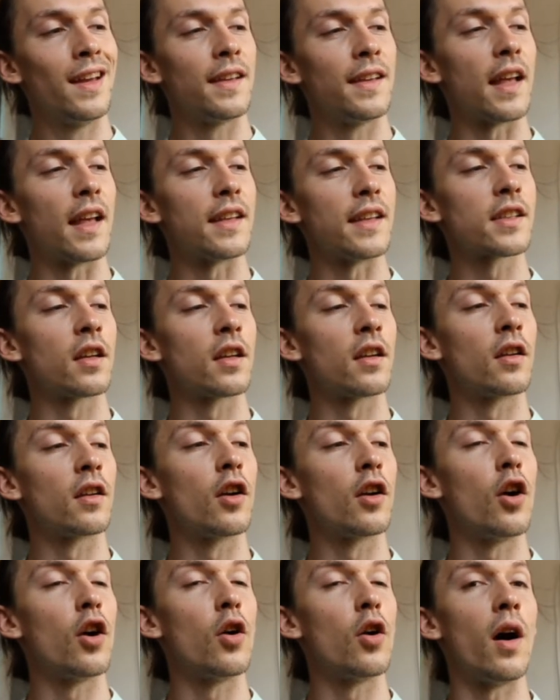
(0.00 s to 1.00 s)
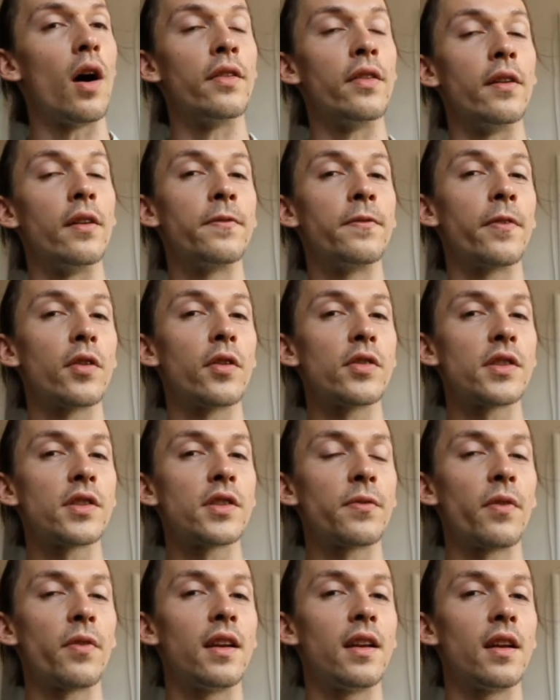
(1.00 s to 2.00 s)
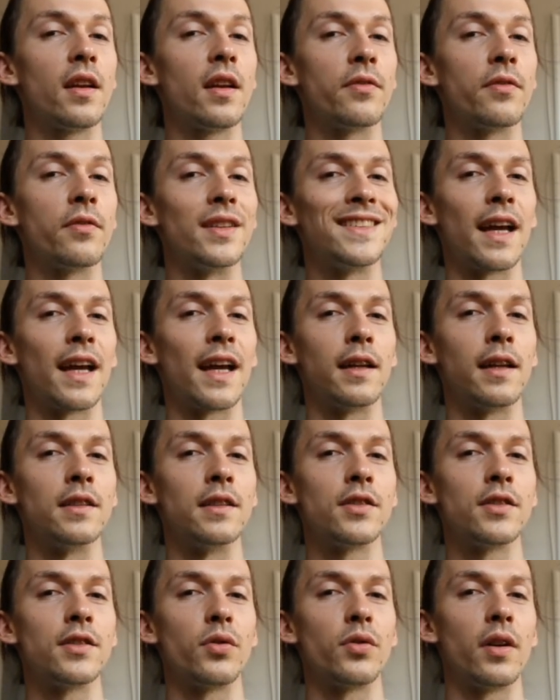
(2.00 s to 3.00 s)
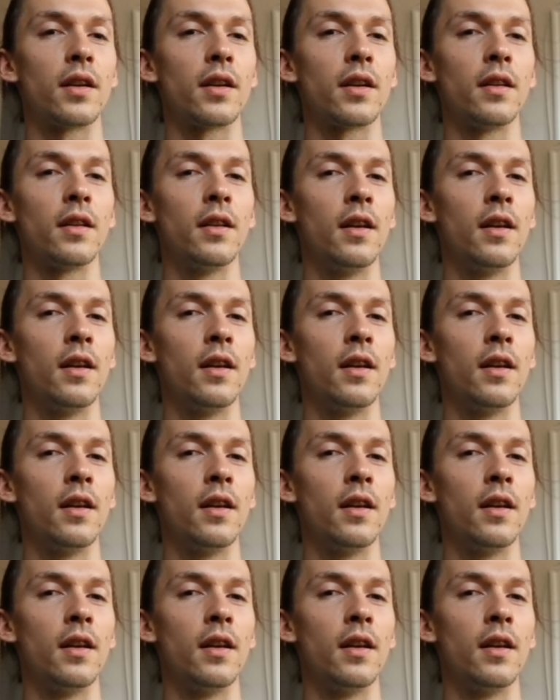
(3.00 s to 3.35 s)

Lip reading: that's going to go on the first fret of the second string.